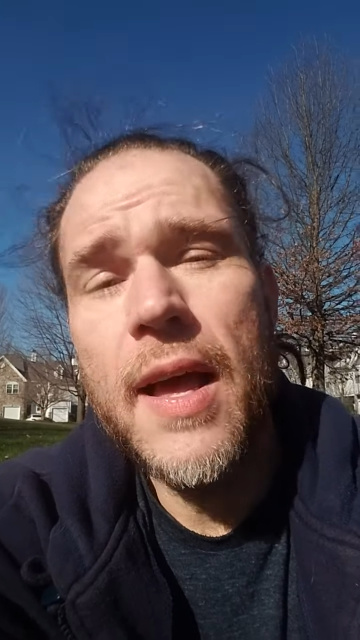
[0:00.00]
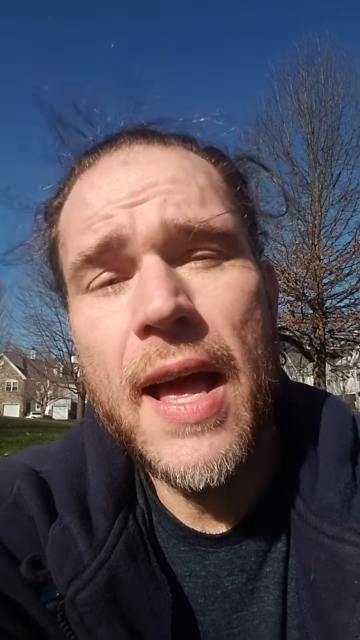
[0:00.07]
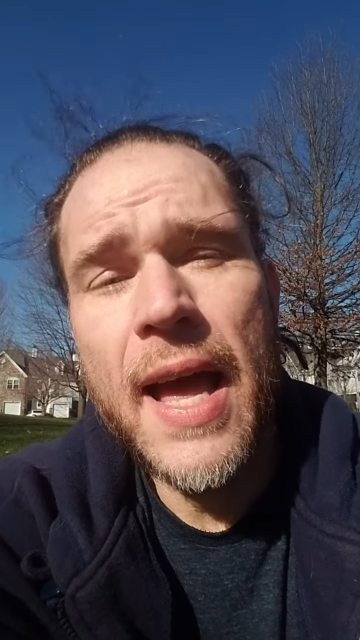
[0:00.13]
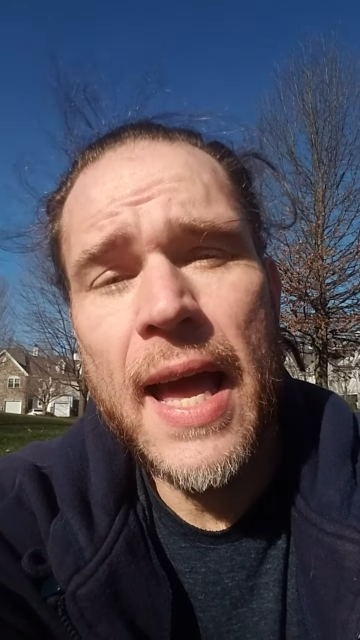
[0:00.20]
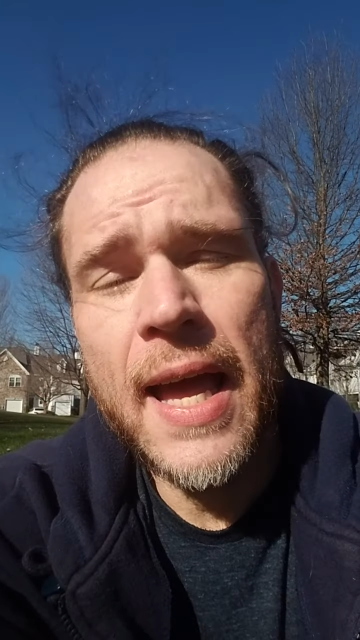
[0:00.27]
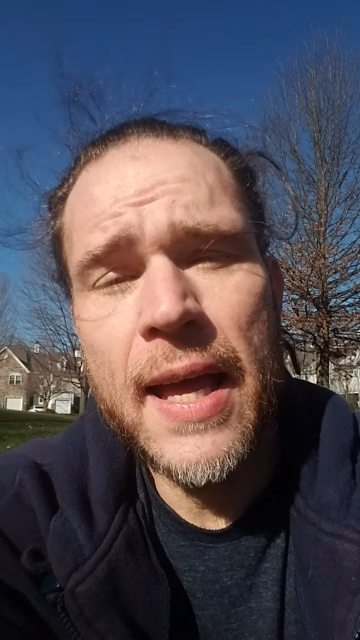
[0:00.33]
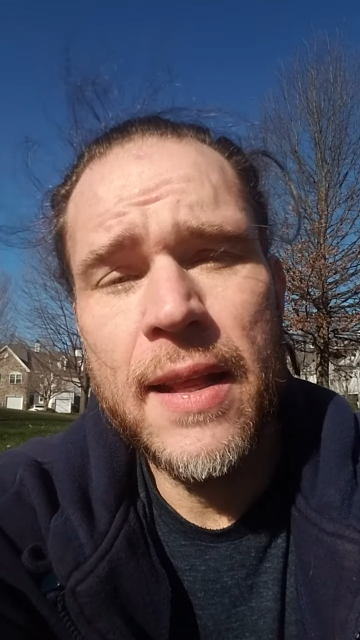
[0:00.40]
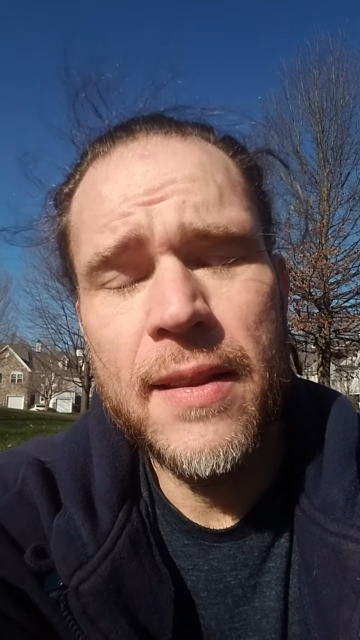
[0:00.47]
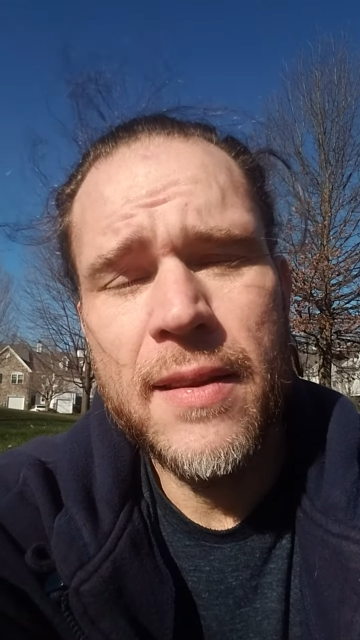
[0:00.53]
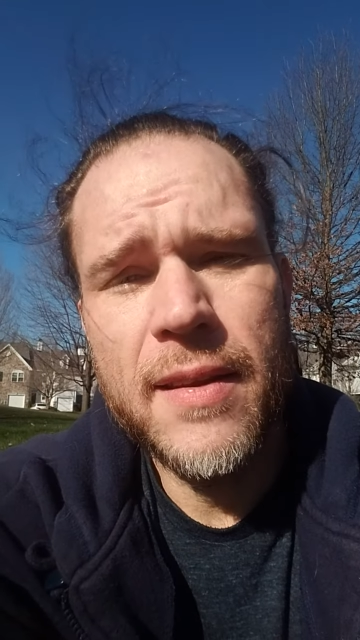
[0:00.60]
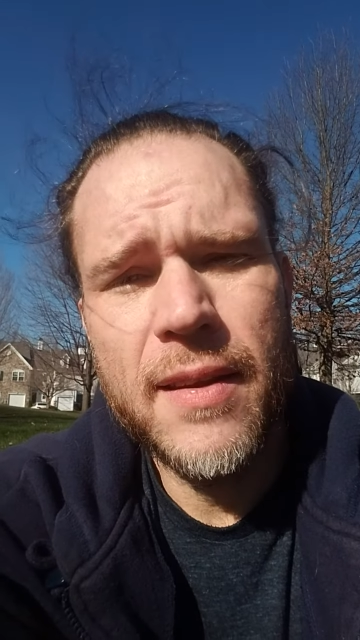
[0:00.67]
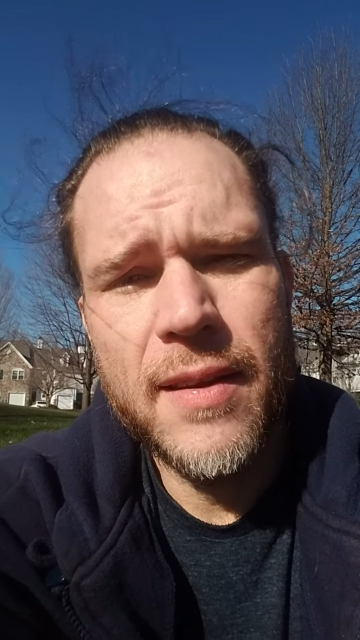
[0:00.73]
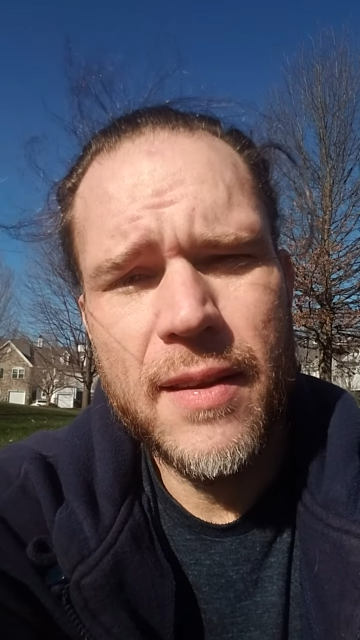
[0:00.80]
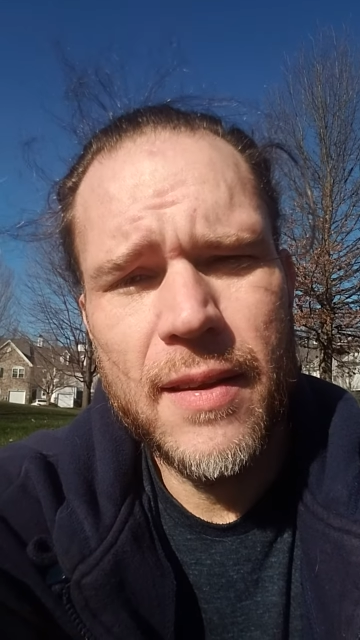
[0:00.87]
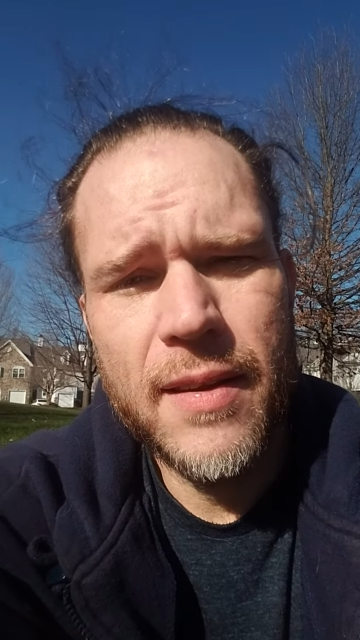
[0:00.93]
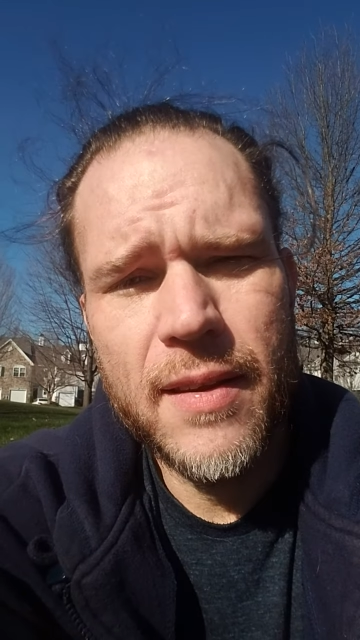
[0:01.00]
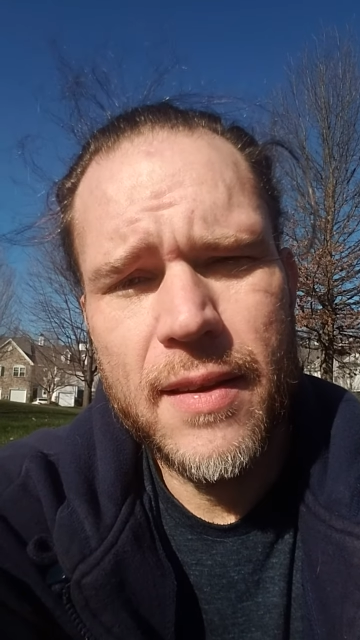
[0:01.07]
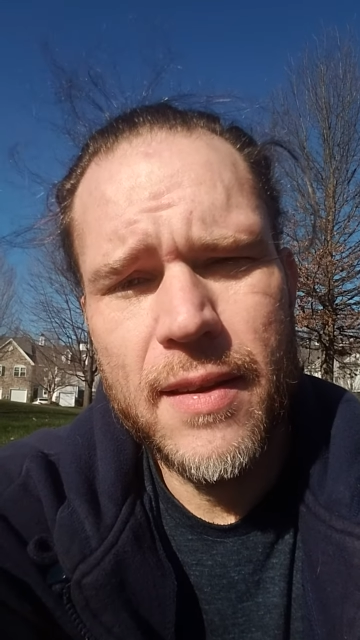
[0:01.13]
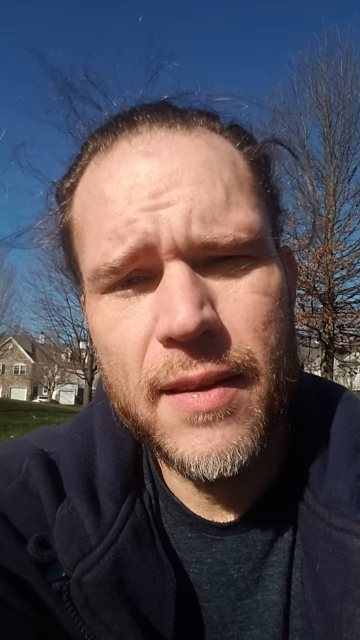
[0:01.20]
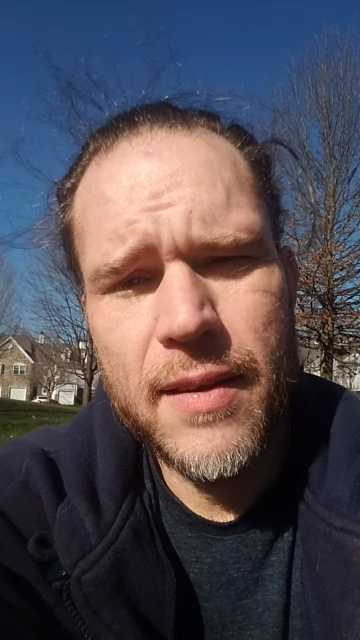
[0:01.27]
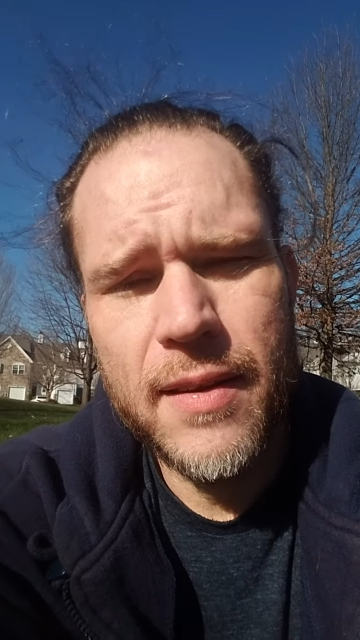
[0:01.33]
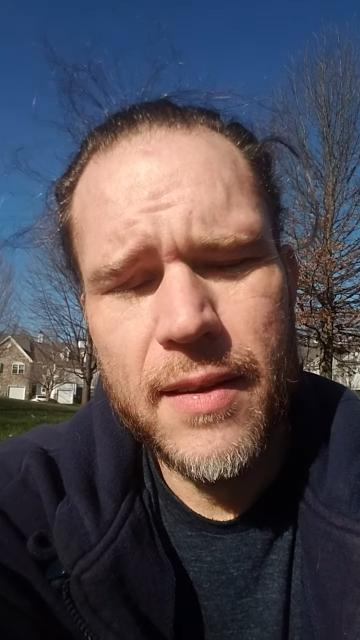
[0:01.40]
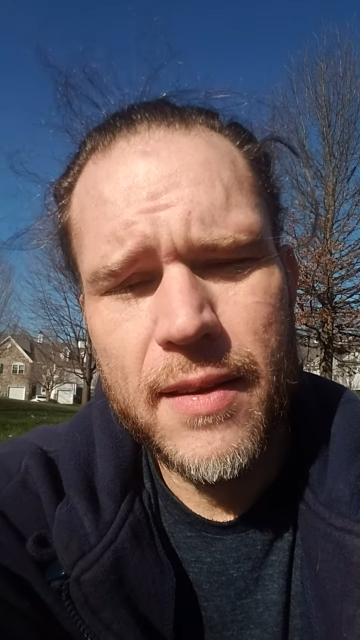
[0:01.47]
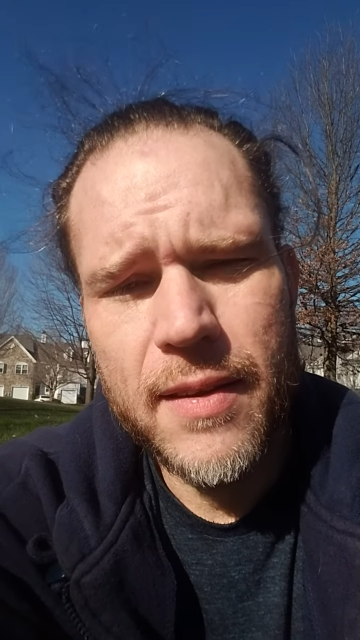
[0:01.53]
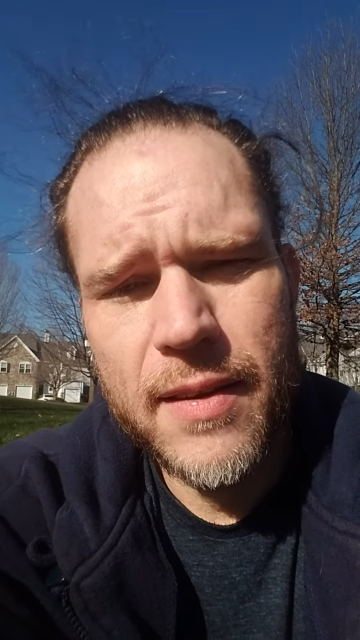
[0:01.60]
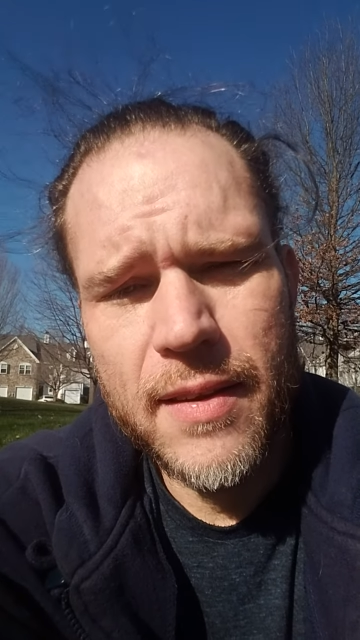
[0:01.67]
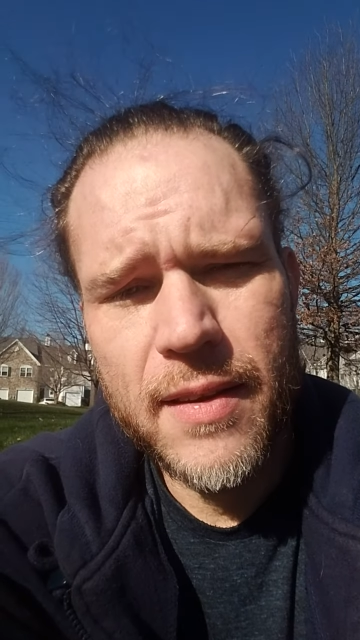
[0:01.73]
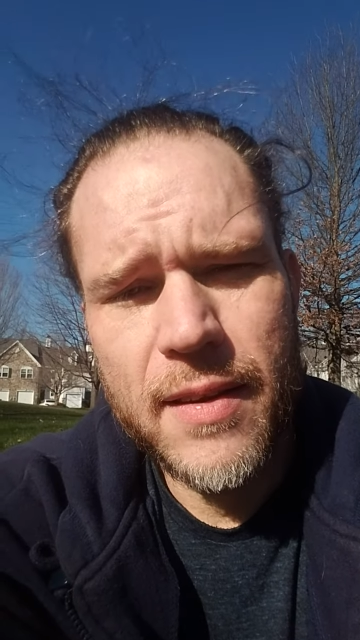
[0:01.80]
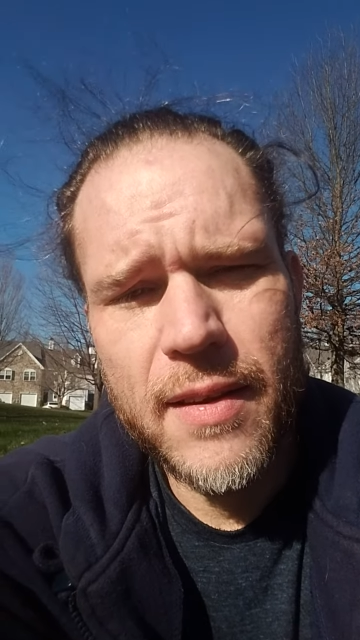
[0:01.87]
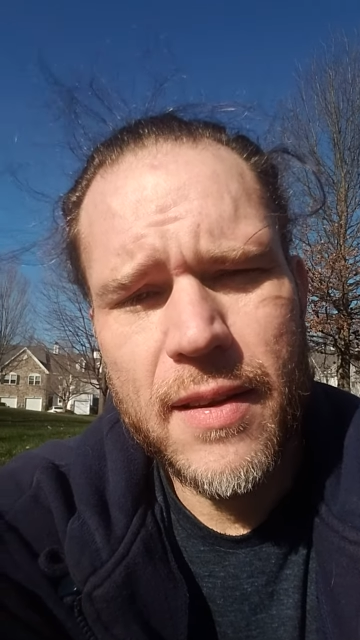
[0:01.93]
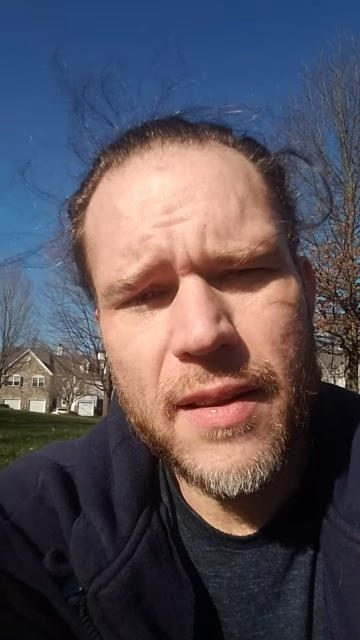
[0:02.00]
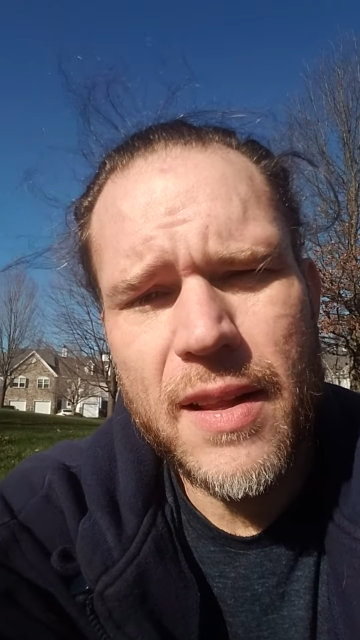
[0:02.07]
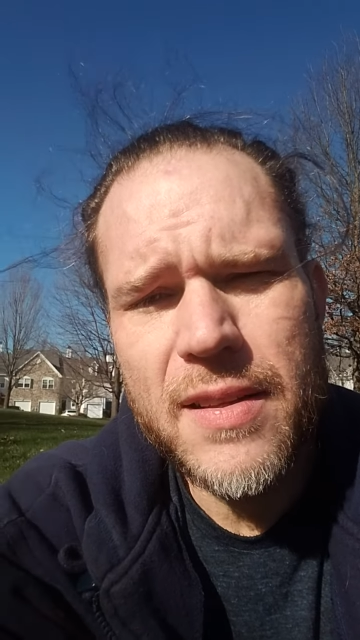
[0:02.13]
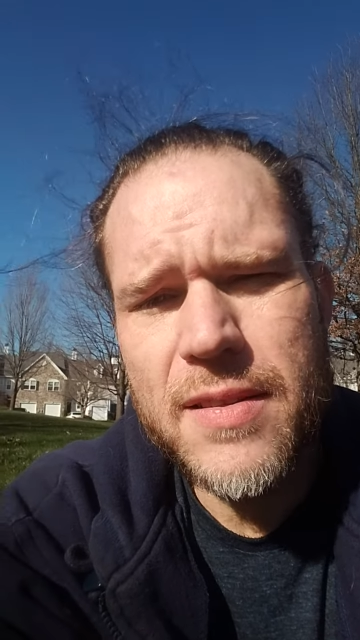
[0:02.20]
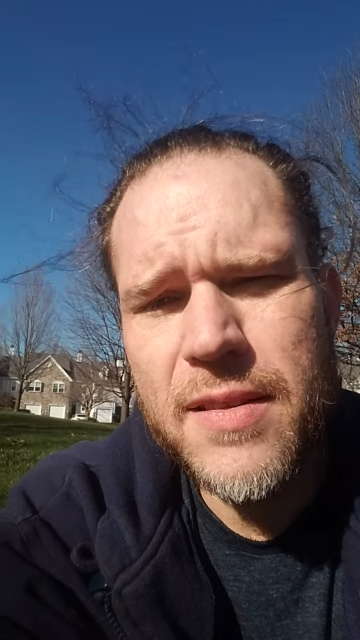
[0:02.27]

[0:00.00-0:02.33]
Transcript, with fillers: and let's